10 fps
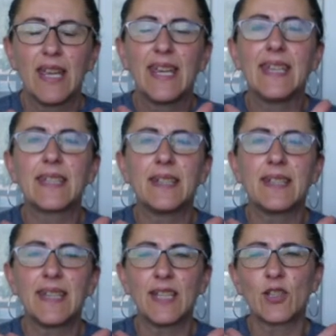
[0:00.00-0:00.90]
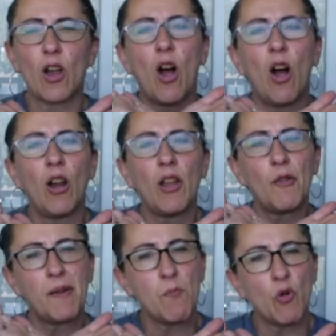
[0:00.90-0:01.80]
It contains all our
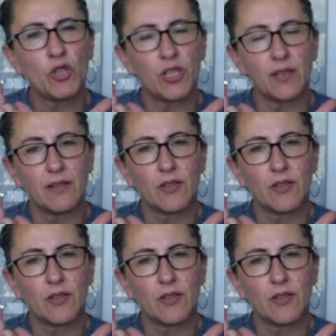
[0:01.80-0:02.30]
emotion.